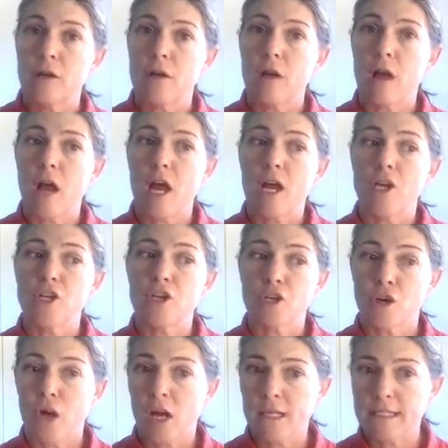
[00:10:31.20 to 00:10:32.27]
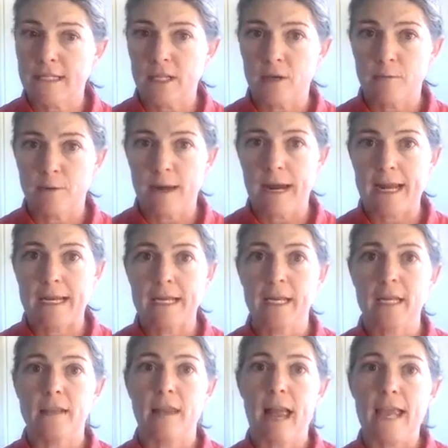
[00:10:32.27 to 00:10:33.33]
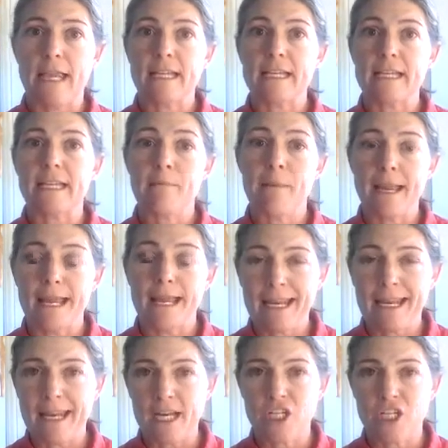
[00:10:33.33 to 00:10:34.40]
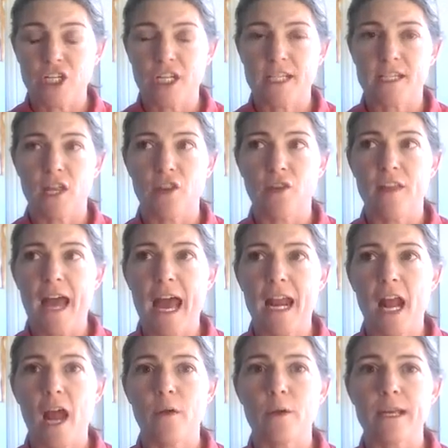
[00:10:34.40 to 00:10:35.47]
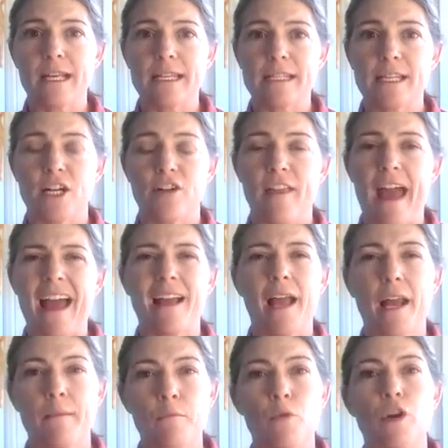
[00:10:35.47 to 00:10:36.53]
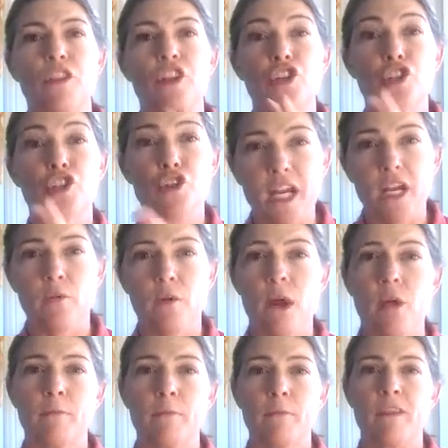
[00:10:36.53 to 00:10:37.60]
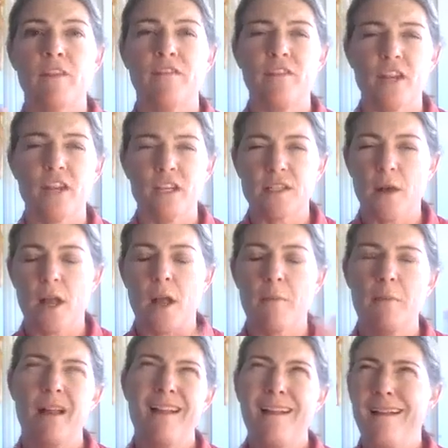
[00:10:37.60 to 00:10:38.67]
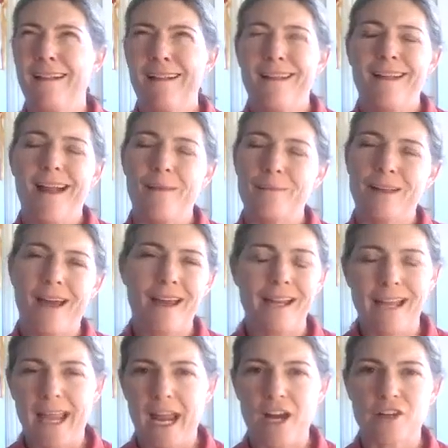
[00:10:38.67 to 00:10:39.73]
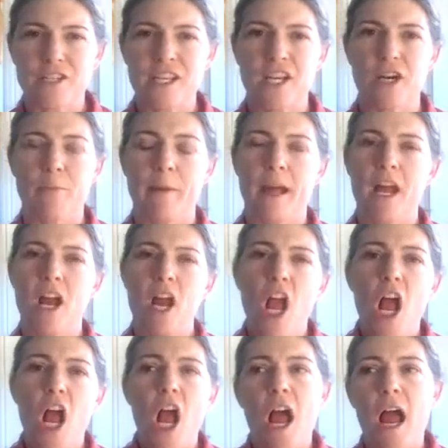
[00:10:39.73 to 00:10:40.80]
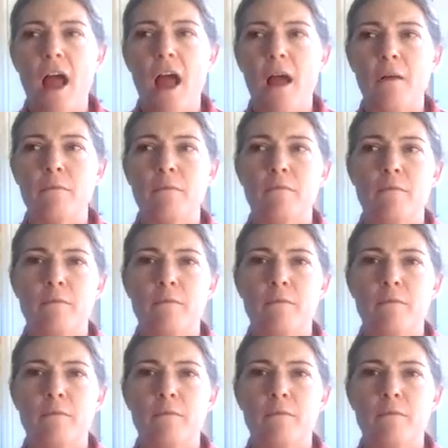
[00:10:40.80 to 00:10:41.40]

uh, neurons in their brain, like to make connections. Although that I would consider that kind of more in the training realm than the fitness realm. I'm cutting hairs here, but um,